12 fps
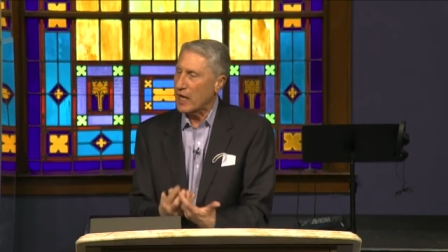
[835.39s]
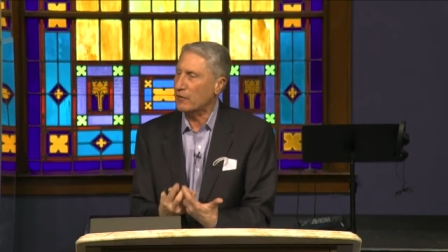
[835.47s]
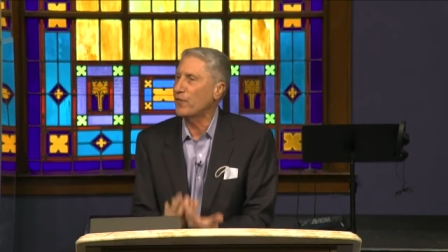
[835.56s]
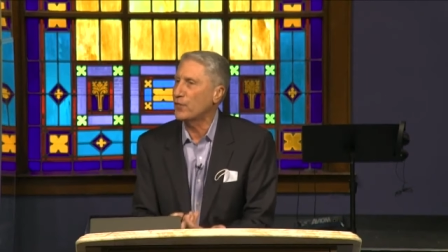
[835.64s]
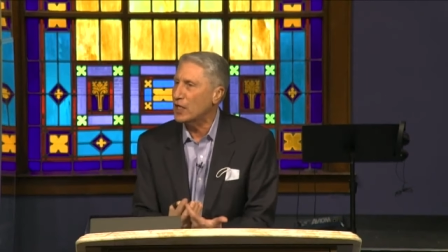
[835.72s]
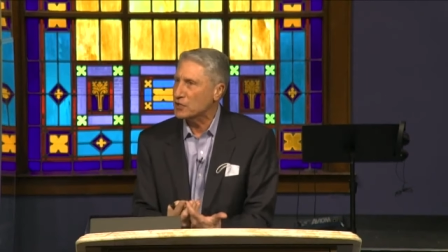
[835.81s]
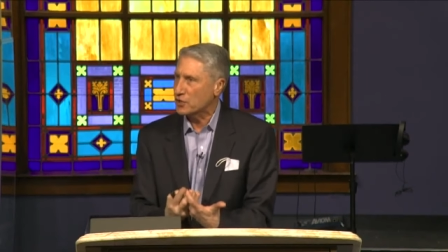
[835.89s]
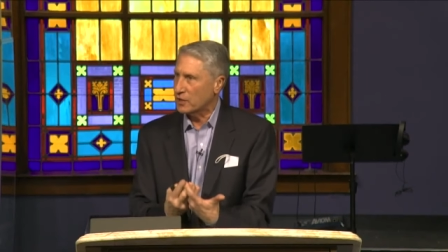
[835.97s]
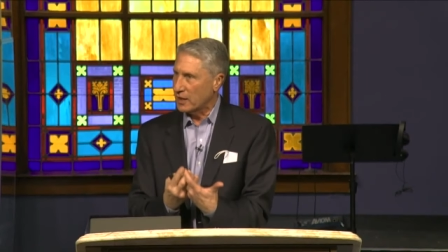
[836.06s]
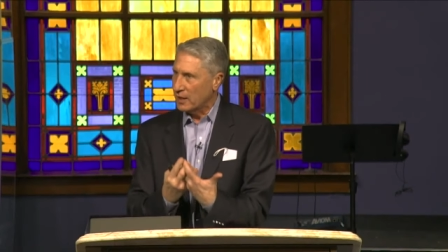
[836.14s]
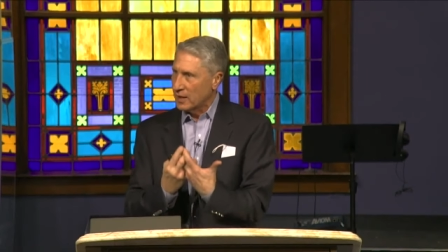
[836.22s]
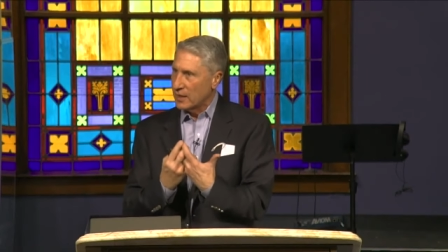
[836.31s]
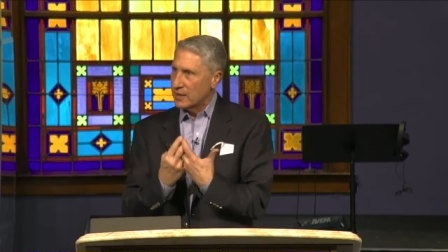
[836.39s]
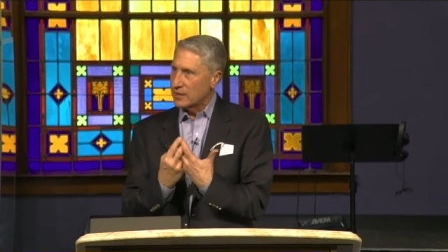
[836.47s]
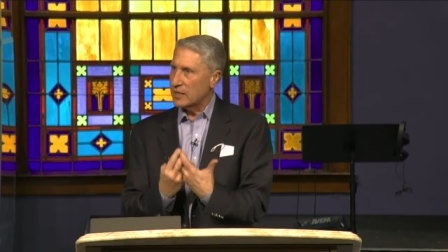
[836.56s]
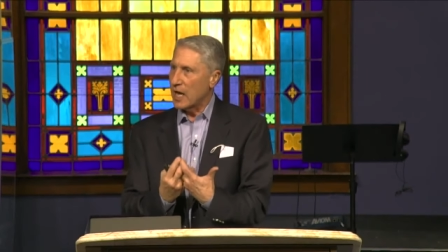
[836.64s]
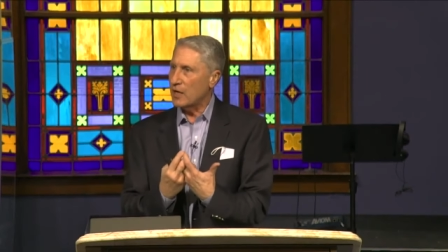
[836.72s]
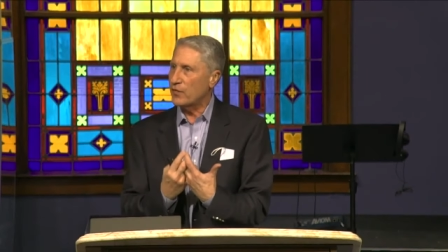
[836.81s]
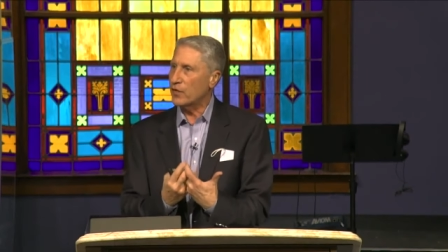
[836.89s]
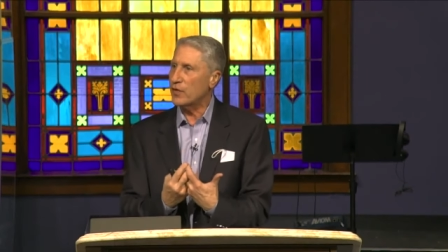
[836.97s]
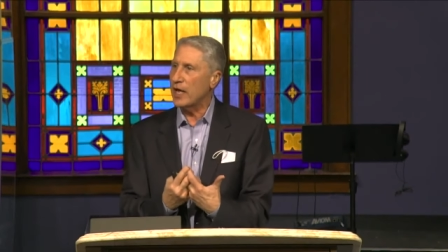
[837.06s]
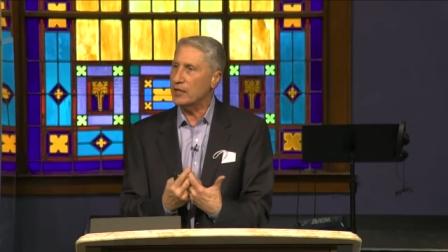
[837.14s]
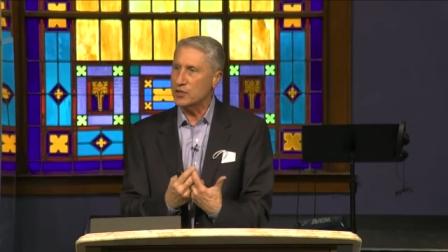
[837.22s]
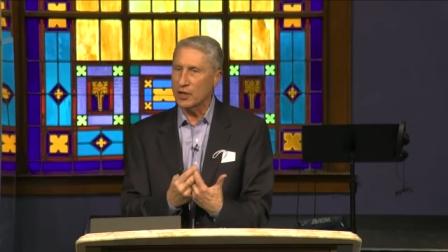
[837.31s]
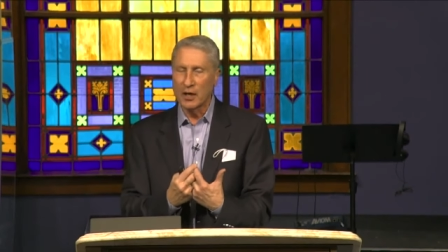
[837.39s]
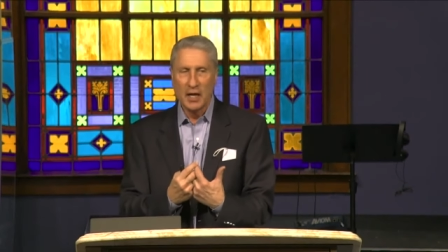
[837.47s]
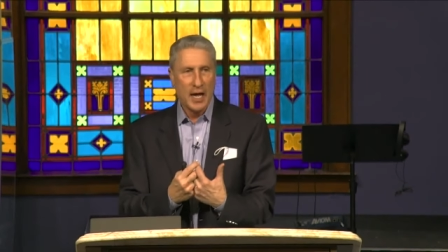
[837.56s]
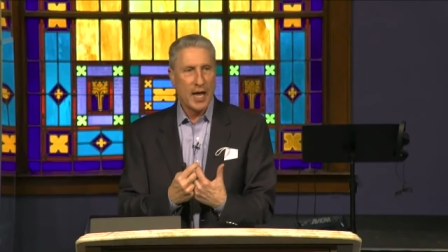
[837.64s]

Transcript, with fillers: that fleshly side of your nature.